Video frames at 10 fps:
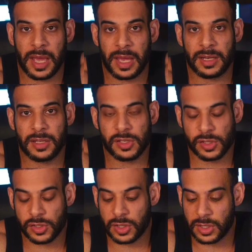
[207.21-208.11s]
and
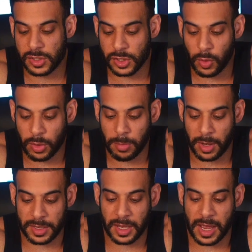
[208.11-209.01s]
his lower body.